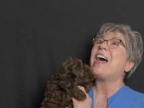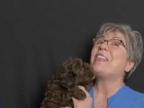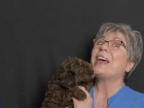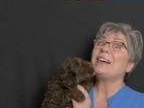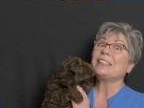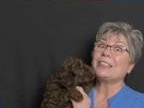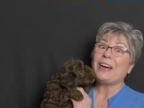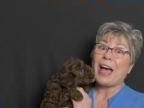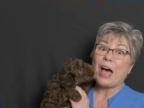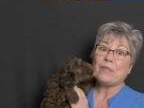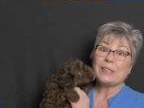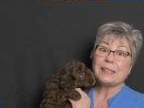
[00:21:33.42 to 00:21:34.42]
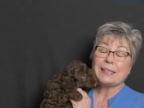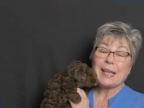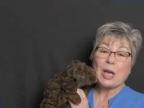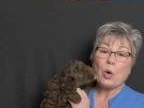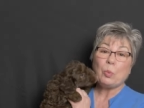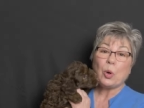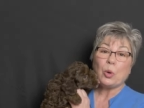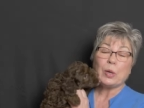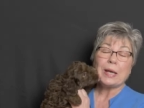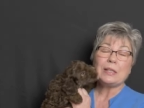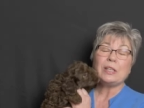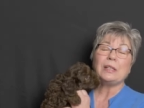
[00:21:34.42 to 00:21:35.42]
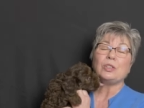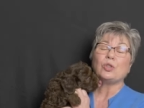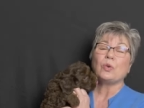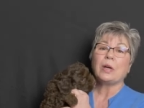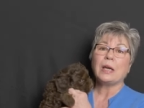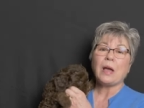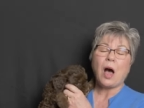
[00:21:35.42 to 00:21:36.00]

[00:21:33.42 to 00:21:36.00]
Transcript: They also have a sailboat and enjoy